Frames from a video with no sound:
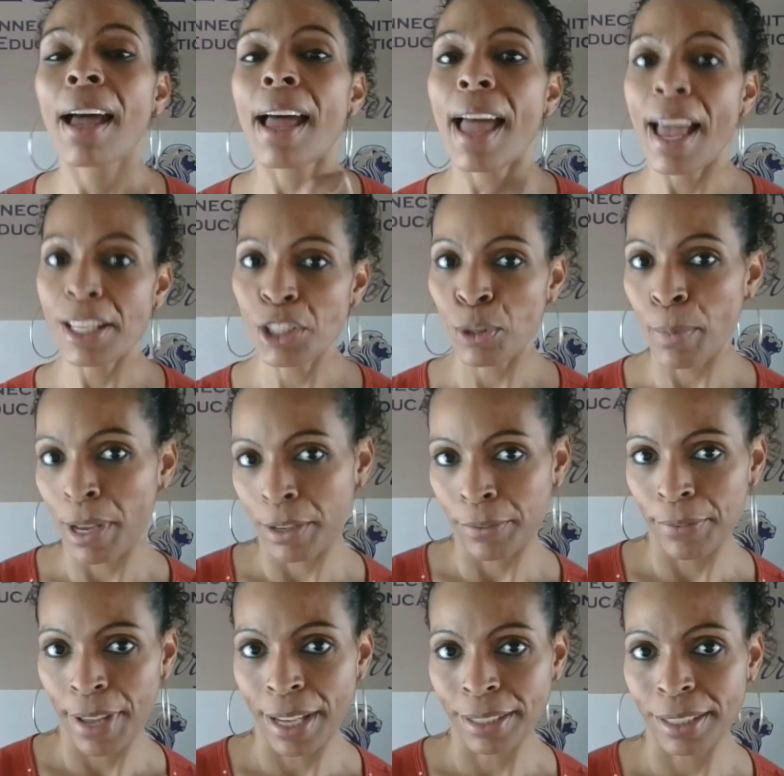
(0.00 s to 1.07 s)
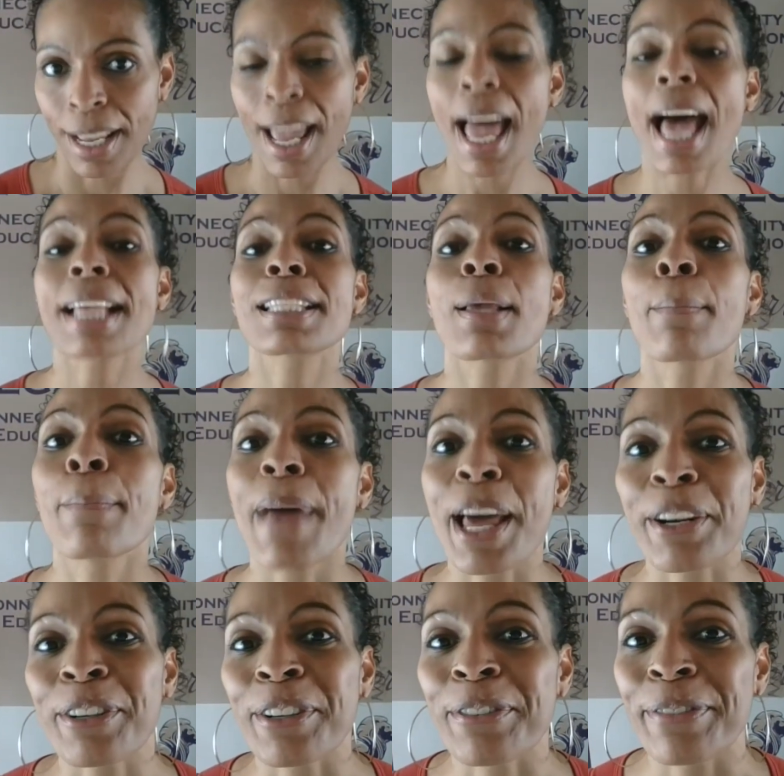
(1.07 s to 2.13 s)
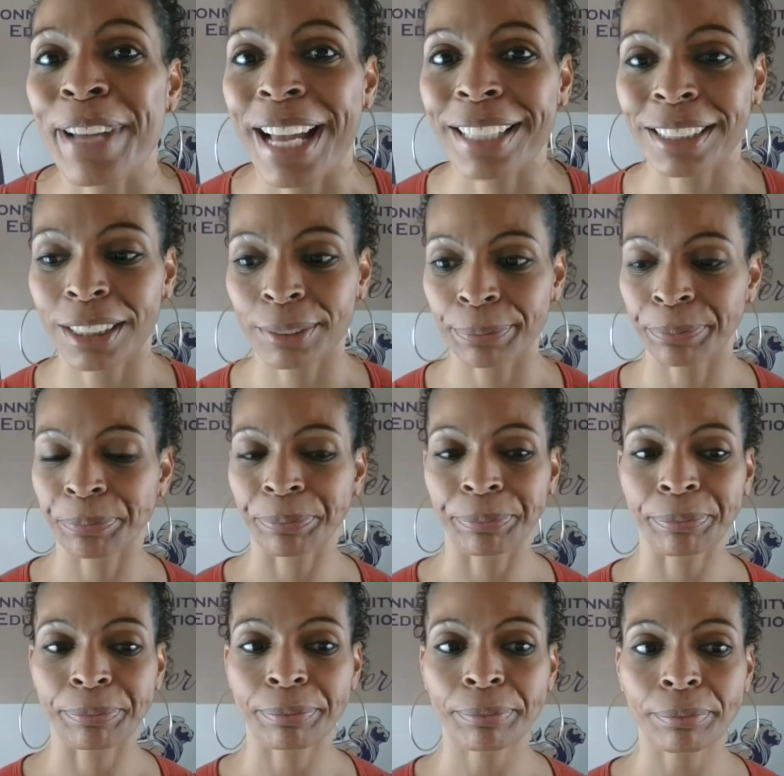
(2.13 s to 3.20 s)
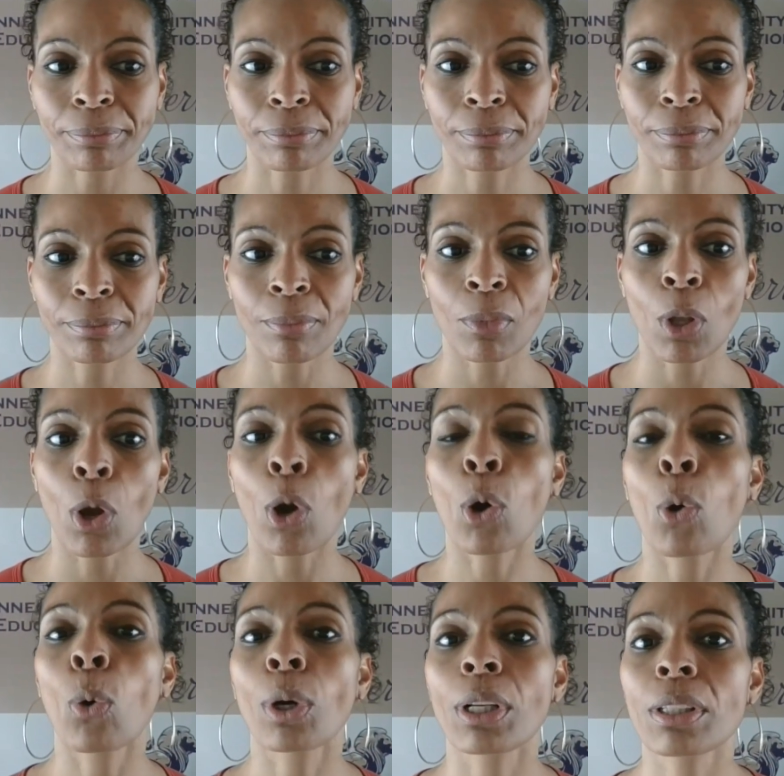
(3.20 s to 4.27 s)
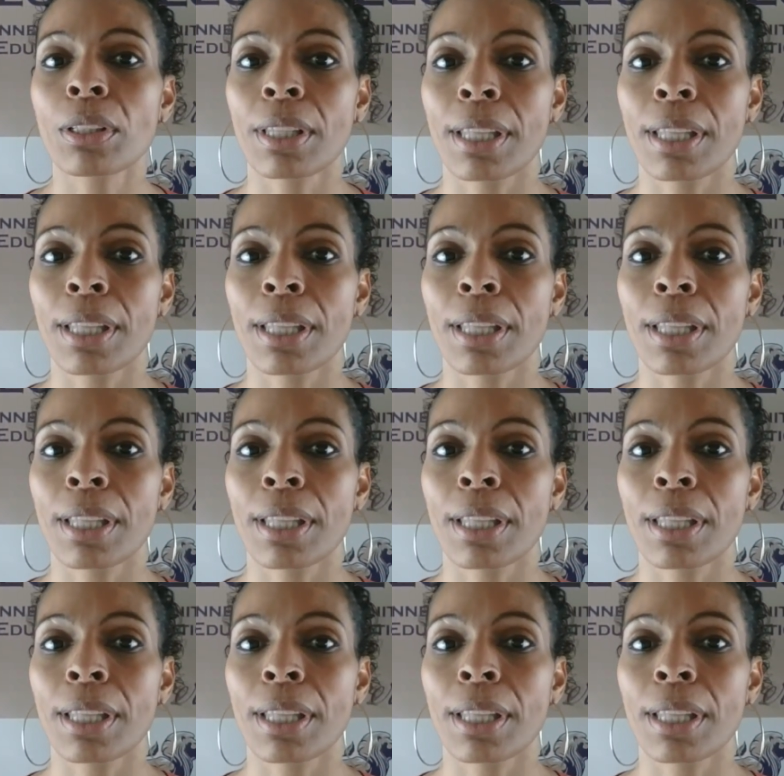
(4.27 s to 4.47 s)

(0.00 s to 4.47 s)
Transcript: As a matter of fact, according to the